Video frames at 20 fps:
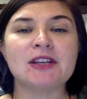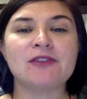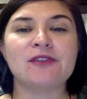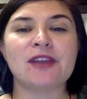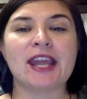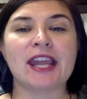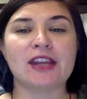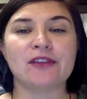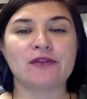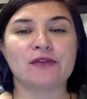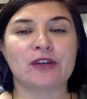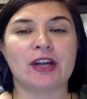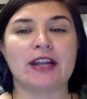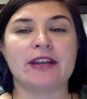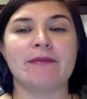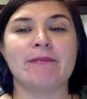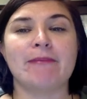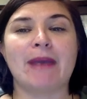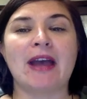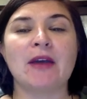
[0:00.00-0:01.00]
of
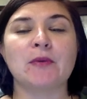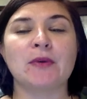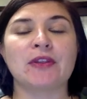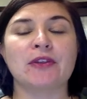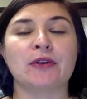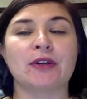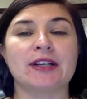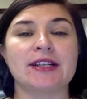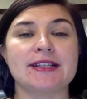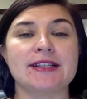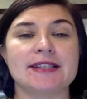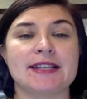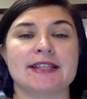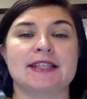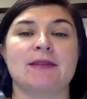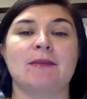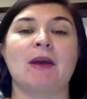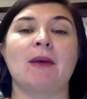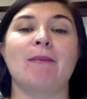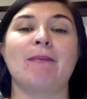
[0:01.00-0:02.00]
AFRID met with
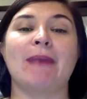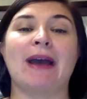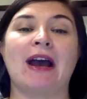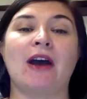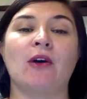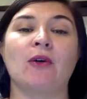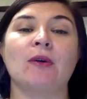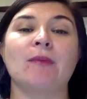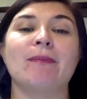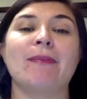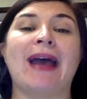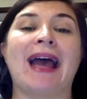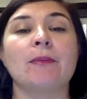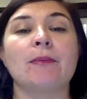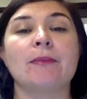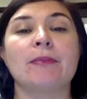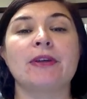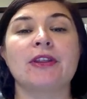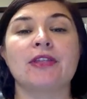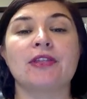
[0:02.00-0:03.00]
criticism about
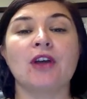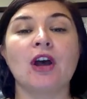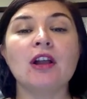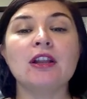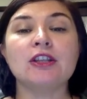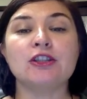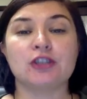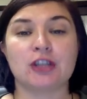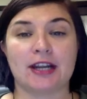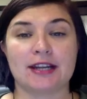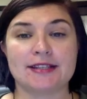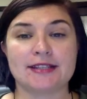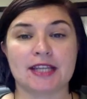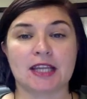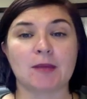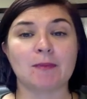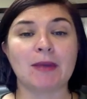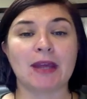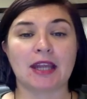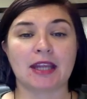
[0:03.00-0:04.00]

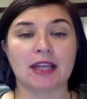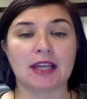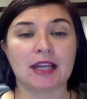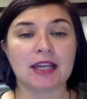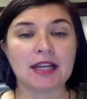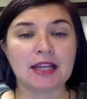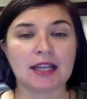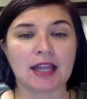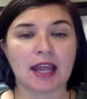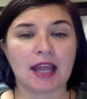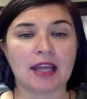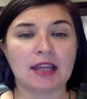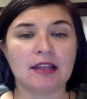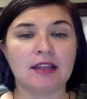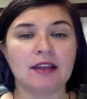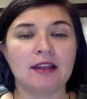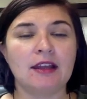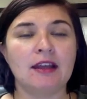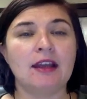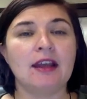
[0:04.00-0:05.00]
pathologizing picky eating.
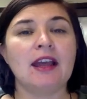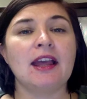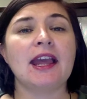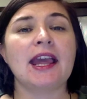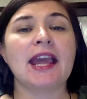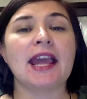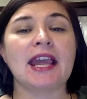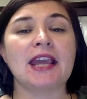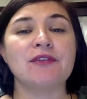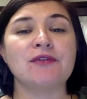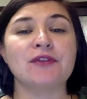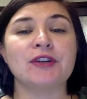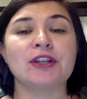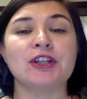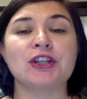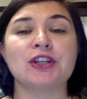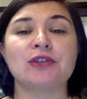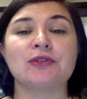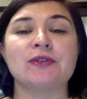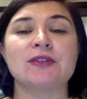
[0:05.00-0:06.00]
AFRID
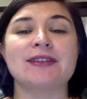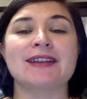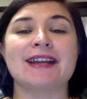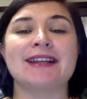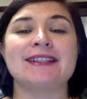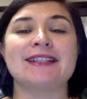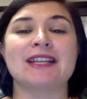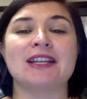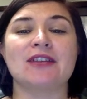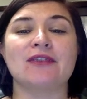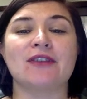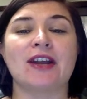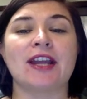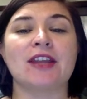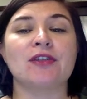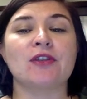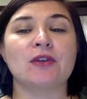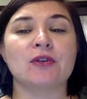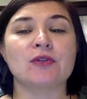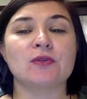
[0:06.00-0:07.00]
used identifying
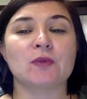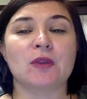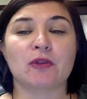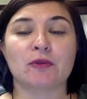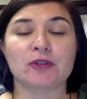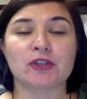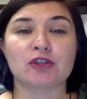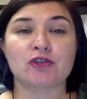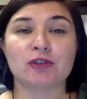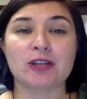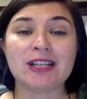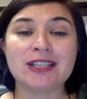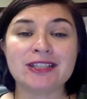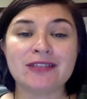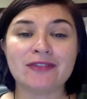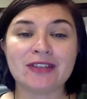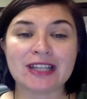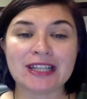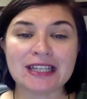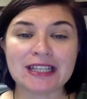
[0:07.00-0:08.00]
those with
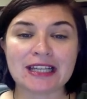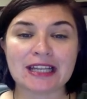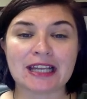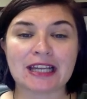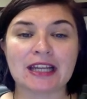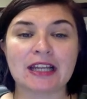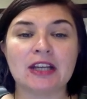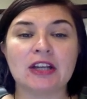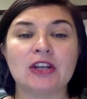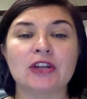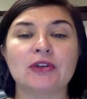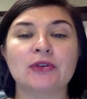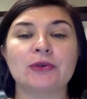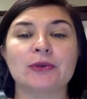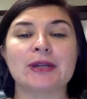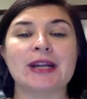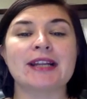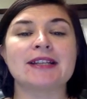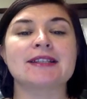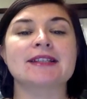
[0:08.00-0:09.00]
restrictive eating
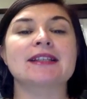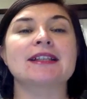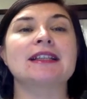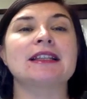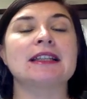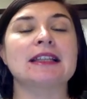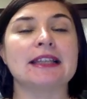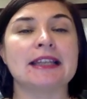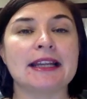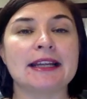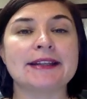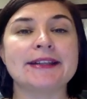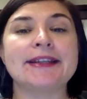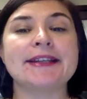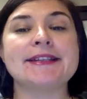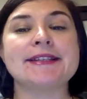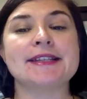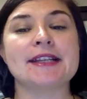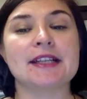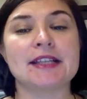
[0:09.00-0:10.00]
creates clinically
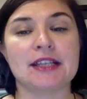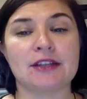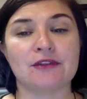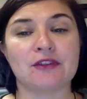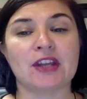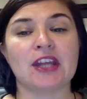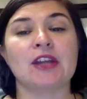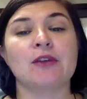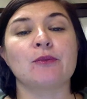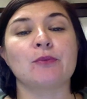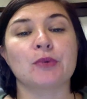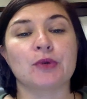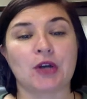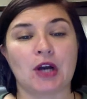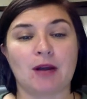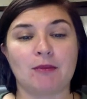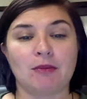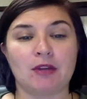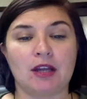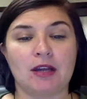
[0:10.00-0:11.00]
significant
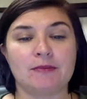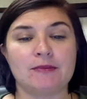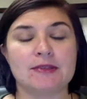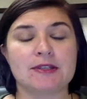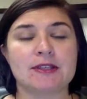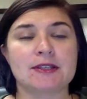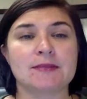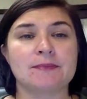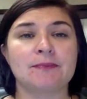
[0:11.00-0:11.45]
problems.